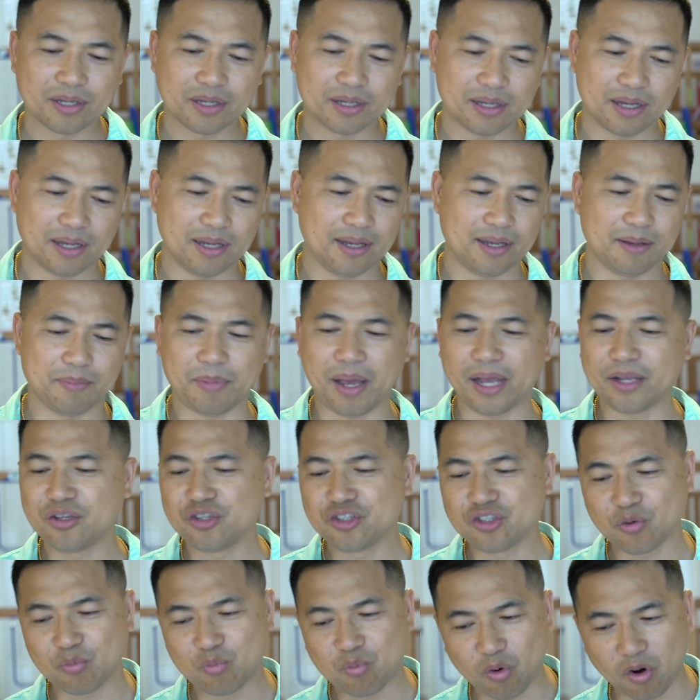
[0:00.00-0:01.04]
I
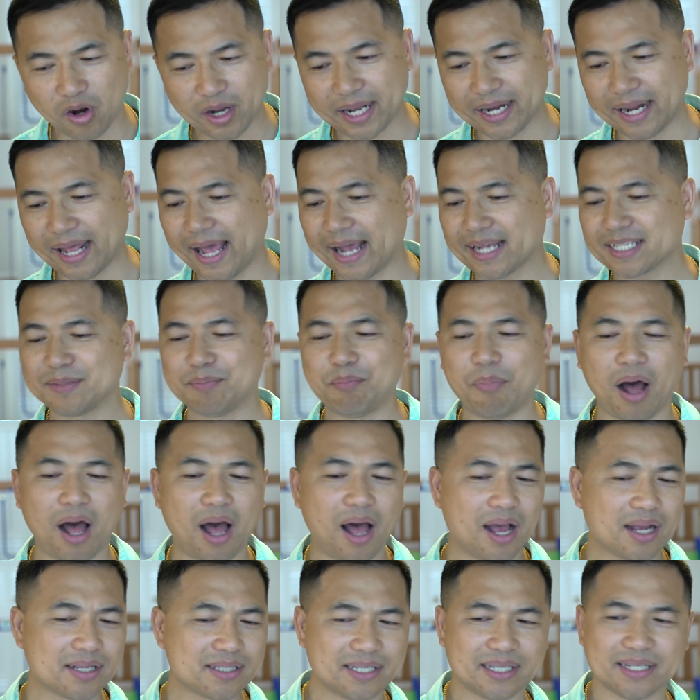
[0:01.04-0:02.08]
used to work at
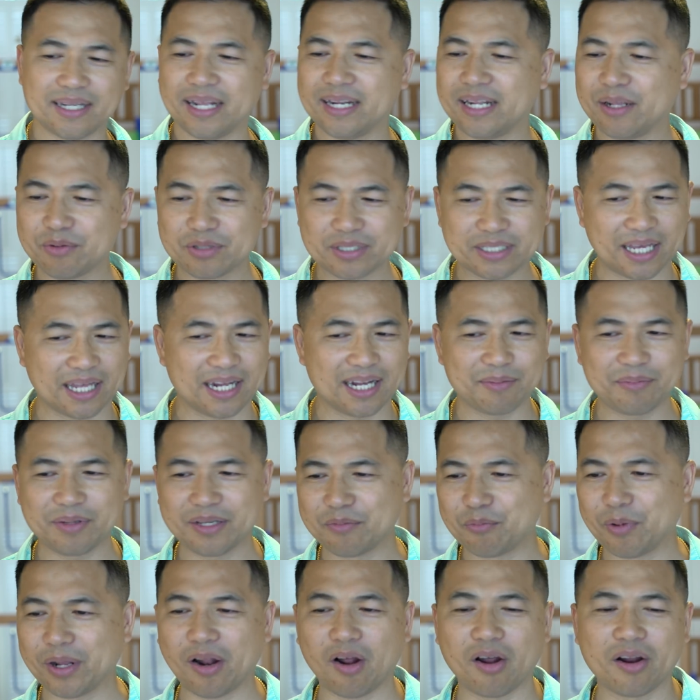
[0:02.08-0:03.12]
Xbox, and he was telling me,
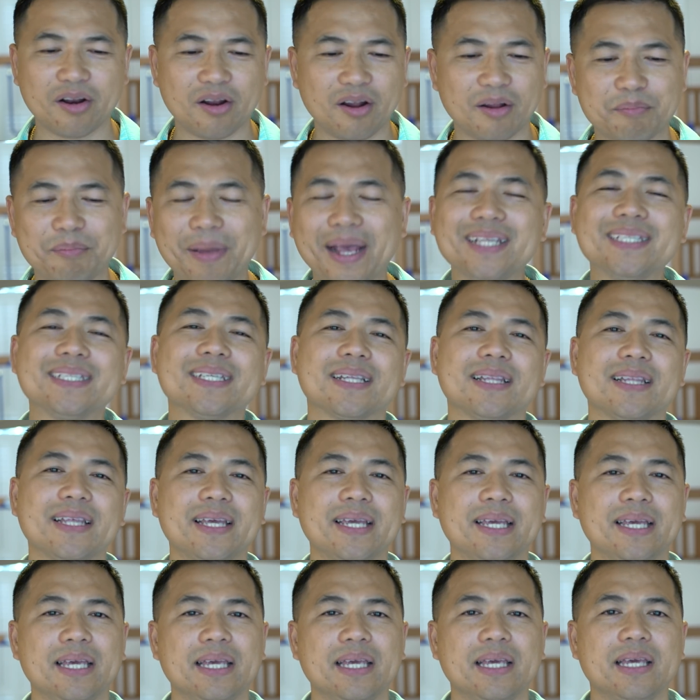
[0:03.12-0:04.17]
went on and on.
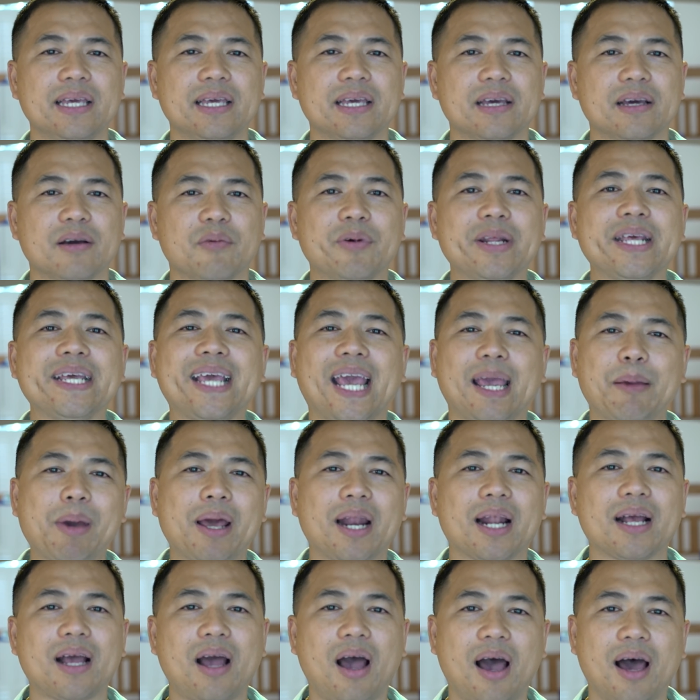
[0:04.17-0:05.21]
Basically, when he came out
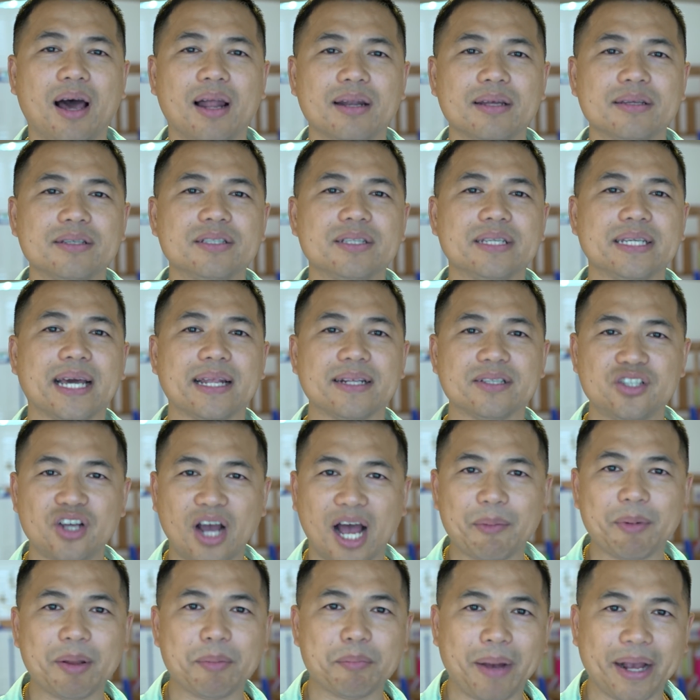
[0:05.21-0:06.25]
of college, he got a
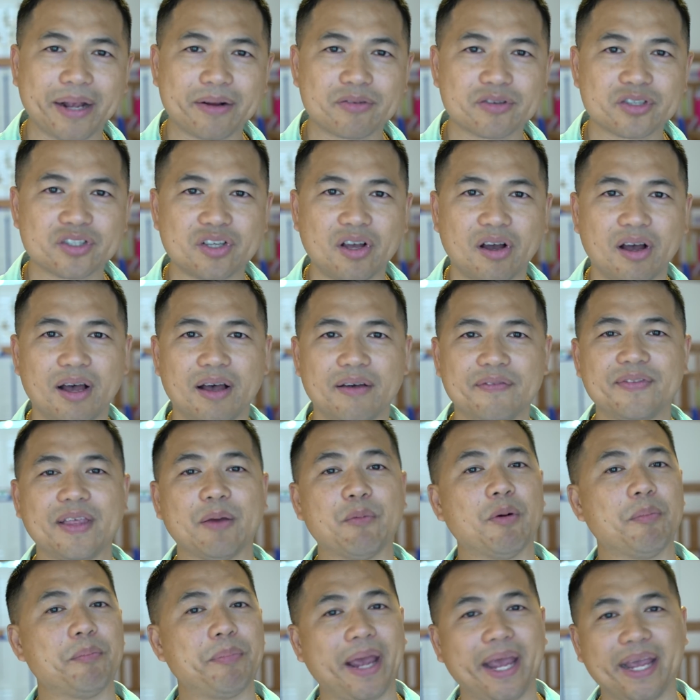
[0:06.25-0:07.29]
job at Microsoft. They
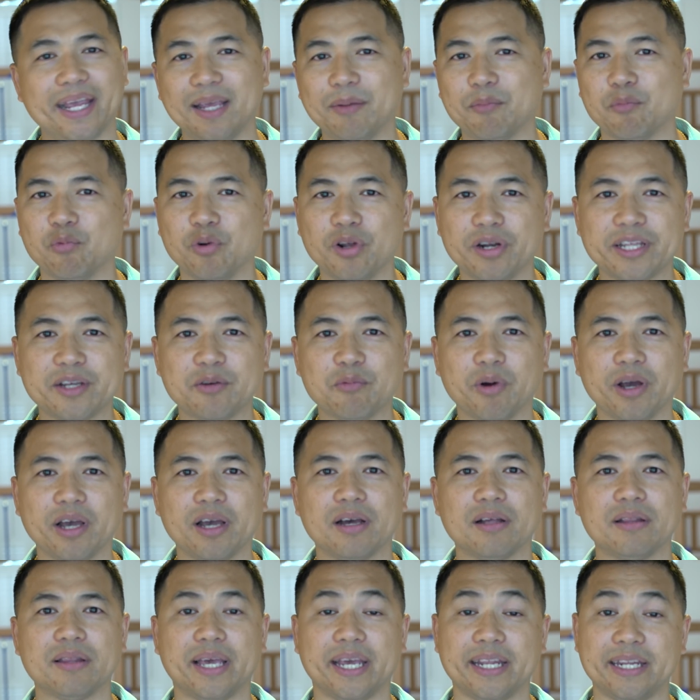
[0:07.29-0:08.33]
were paying him really
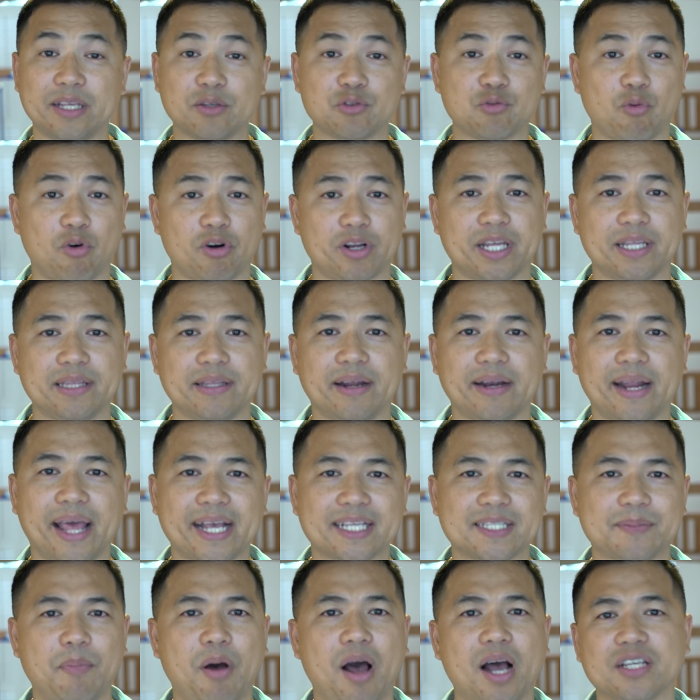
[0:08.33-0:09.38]
well, and he was working there at
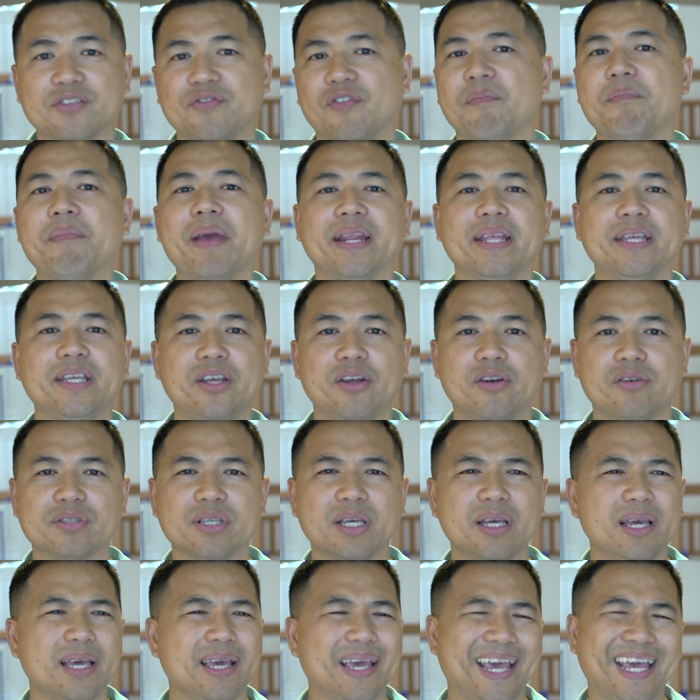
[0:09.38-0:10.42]
Xbox for many years.
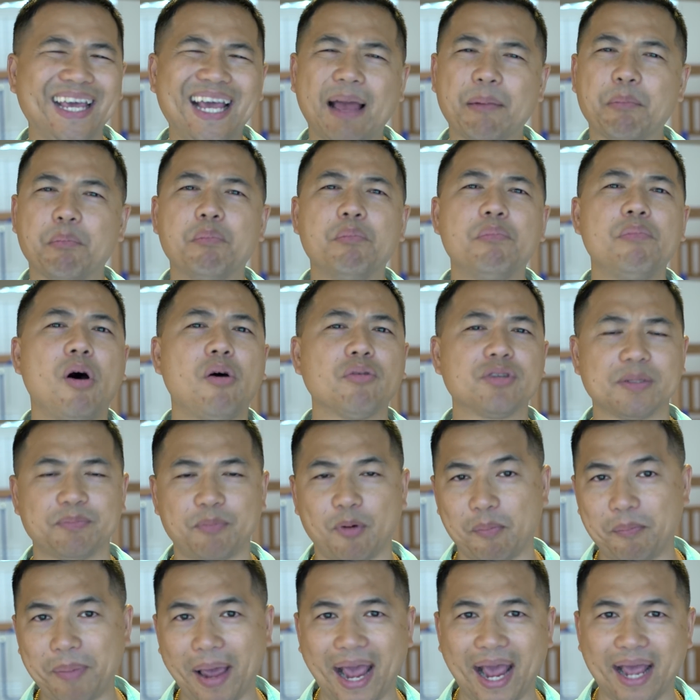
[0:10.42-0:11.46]
He got
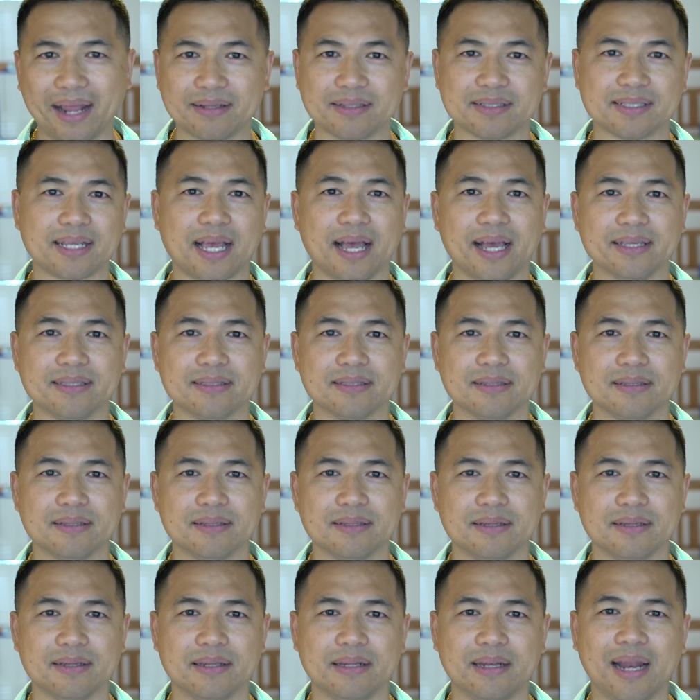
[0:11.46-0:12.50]
multiple patents, guys.
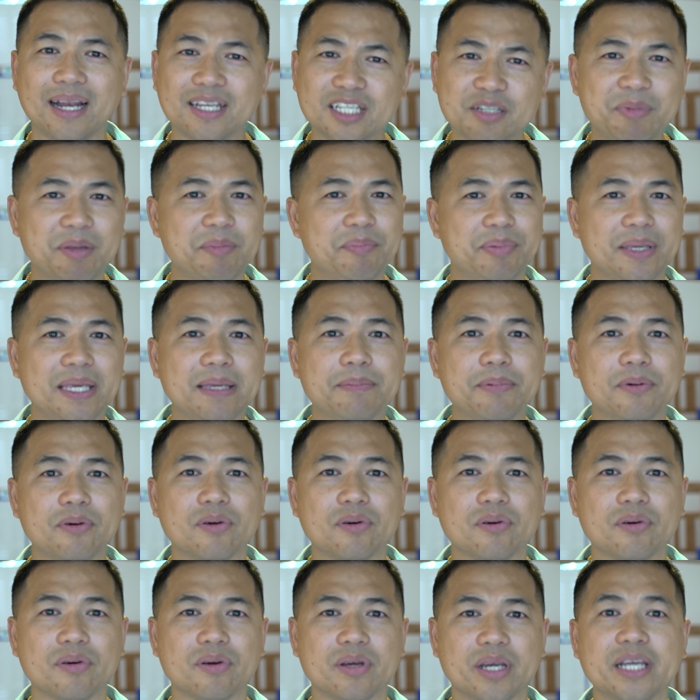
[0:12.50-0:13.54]
Not too many
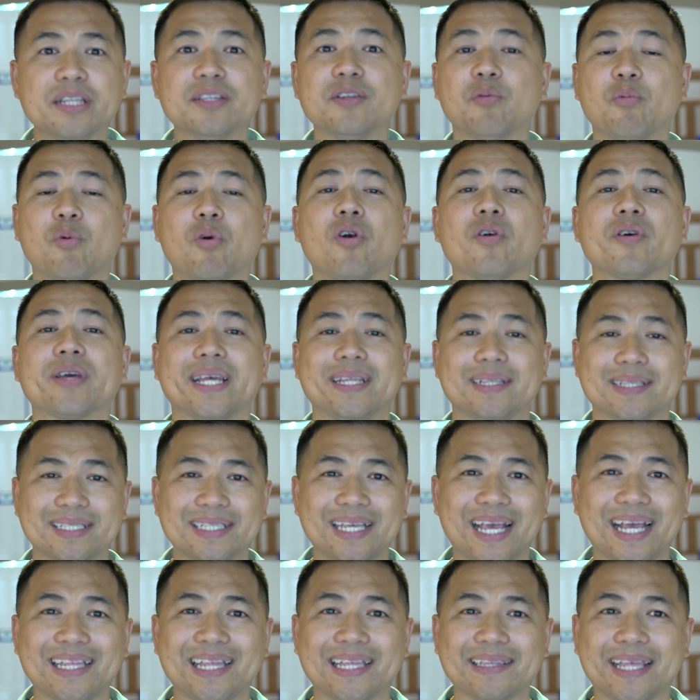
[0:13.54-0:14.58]
people in the world can
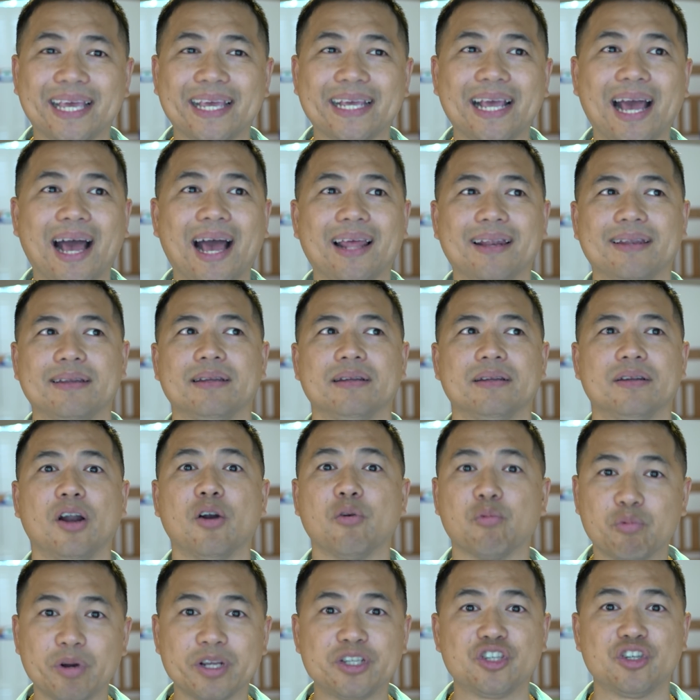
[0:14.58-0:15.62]
say that they got
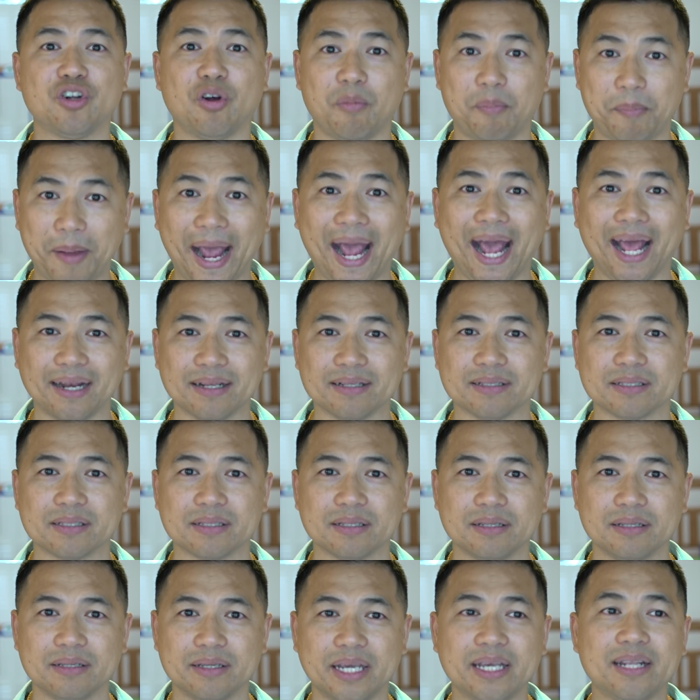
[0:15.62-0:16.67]
original patents
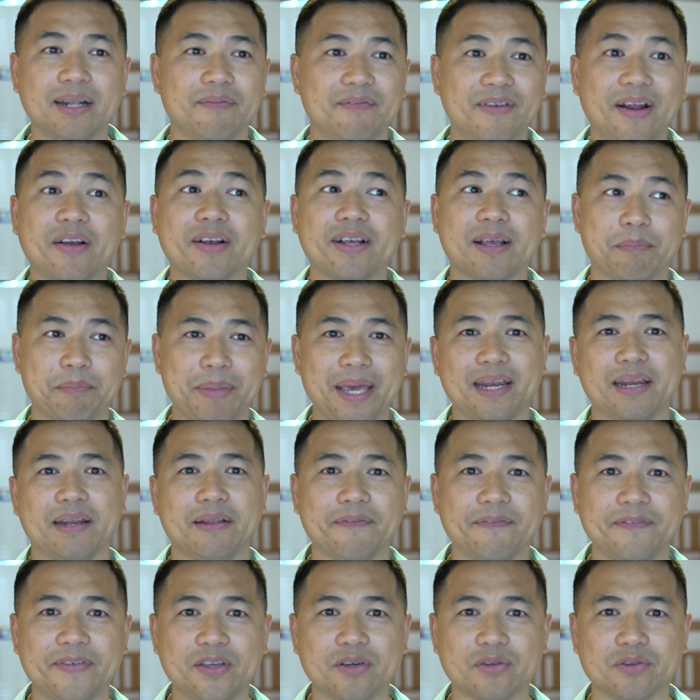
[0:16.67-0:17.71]
in a very
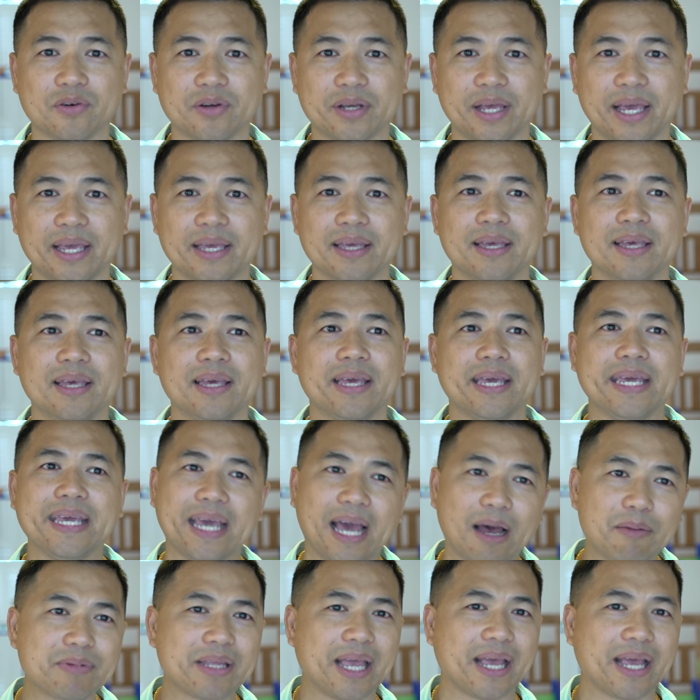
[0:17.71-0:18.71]
competitive field, okay? He helped